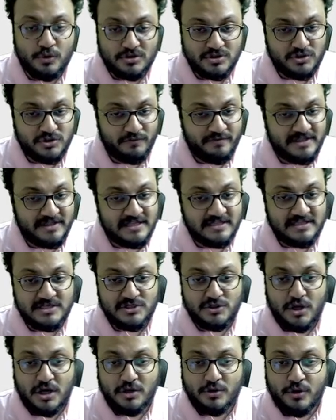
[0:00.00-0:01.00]
So Vidit is
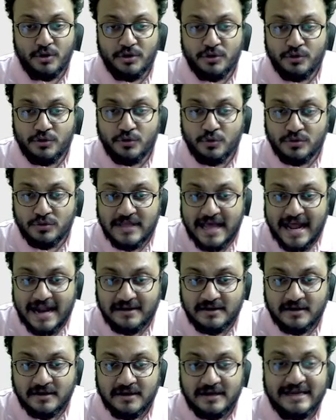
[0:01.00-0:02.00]
not going to do
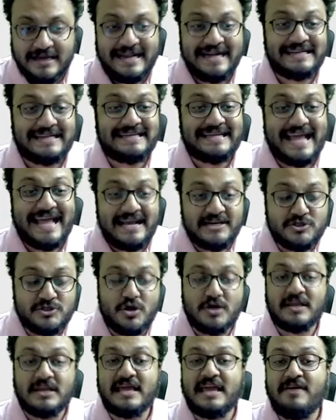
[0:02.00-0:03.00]
that. He takes
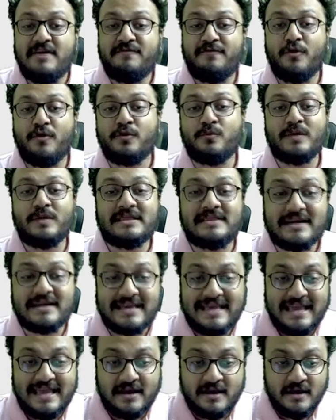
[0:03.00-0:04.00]
on e4 with the
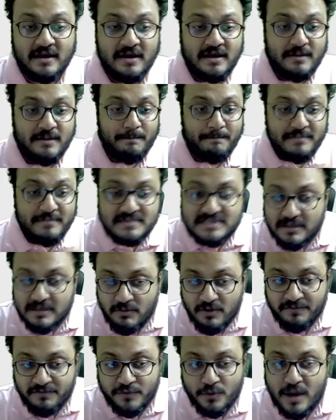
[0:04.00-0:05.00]
king. Some
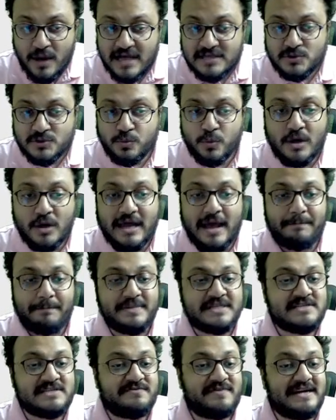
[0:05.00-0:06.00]
of you asked what
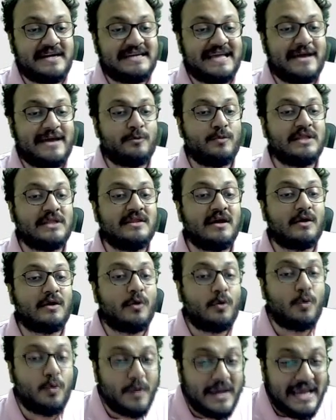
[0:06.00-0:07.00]
happens if I take with the
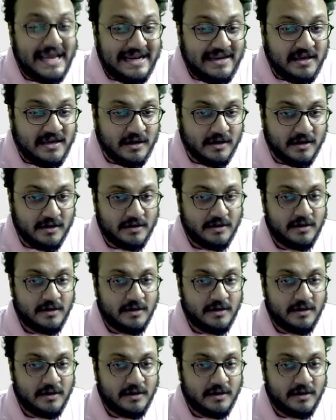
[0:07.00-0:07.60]
queen here.